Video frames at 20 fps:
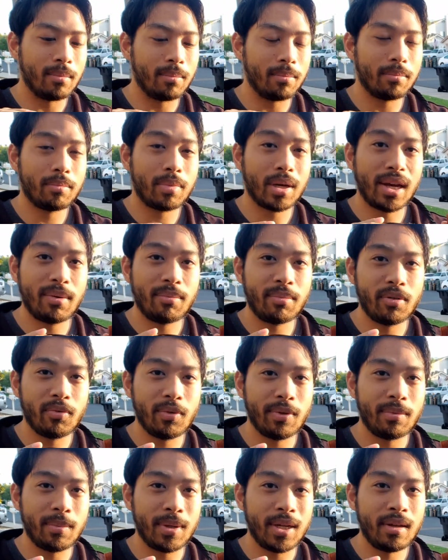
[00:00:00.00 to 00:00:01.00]
pipe with
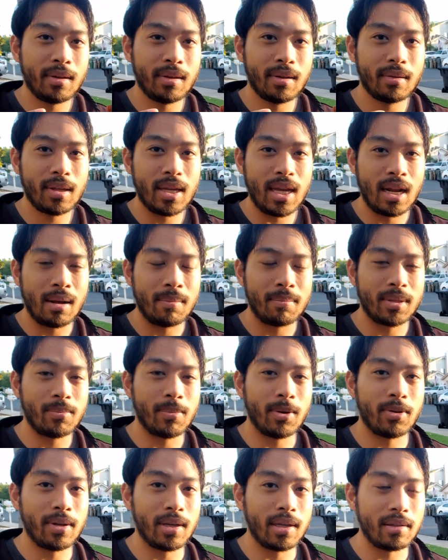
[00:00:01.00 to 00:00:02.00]
me, and I'm
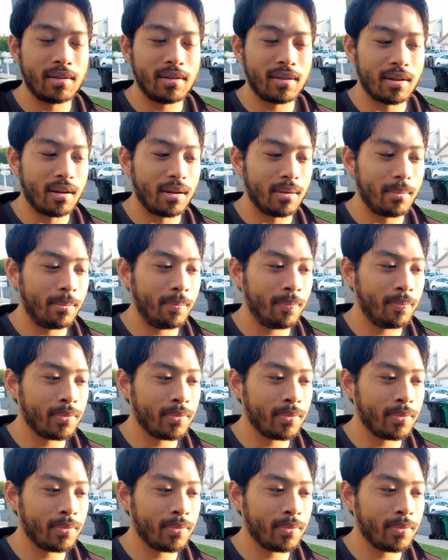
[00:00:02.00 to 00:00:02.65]
smoking some